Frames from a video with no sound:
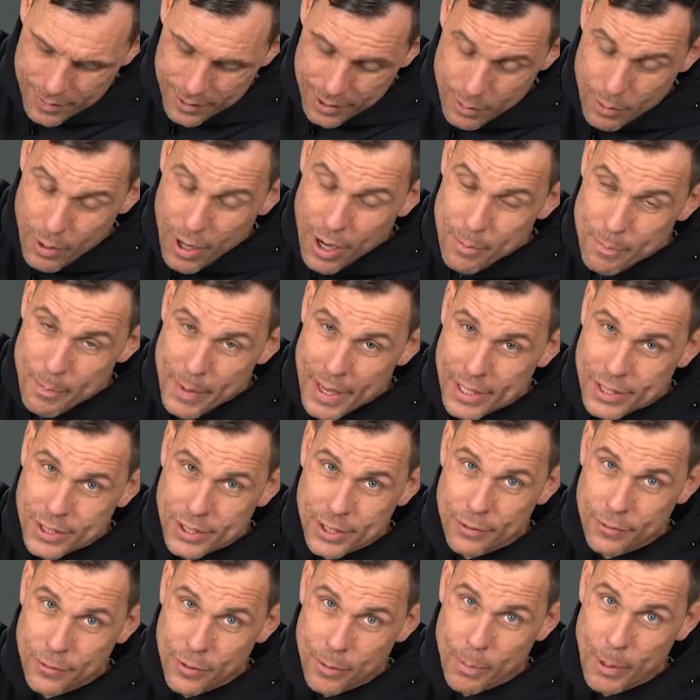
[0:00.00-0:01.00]
You want to
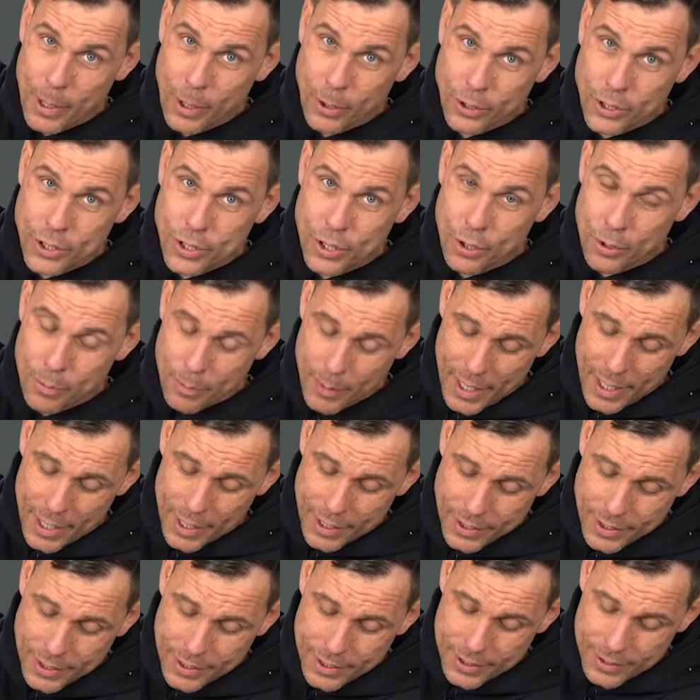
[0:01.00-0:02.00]
mix it for about 2
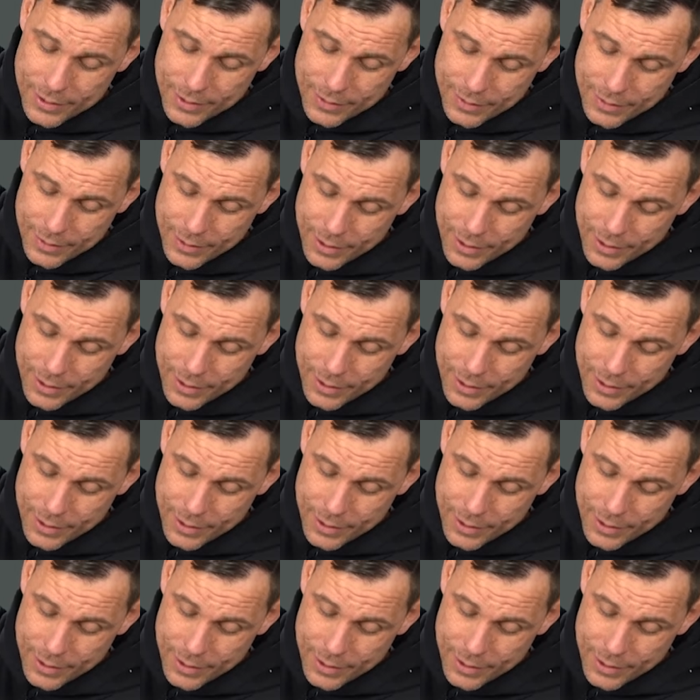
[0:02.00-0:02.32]
minutes.